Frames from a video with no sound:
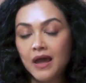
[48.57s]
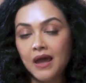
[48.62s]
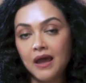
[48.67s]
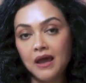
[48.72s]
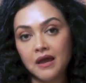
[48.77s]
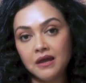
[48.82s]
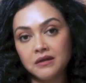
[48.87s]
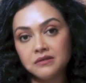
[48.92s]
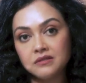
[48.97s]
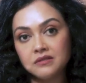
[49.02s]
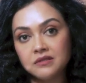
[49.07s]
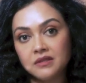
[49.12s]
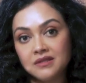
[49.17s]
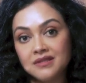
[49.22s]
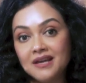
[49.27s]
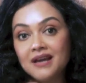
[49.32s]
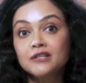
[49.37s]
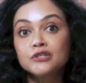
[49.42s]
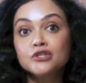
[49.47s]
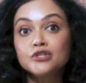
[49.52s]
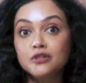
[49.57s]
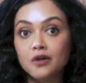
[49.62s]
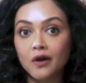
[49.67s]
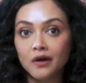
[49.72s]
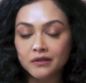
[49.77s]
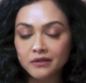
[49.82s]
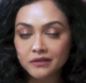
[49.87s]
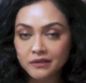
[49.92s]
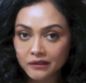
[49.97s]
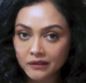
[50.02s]
and that is
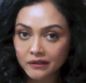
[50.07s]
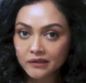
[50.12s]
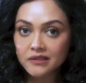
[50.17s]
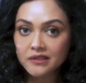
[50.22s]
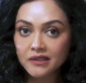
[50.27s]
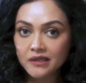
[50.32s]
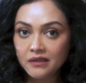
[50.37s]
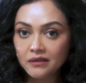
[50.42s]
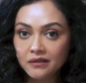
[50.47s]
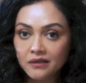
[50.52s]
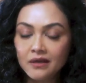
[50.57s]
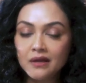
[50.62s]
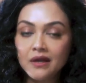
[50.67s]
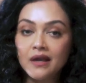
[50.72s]
not dirty.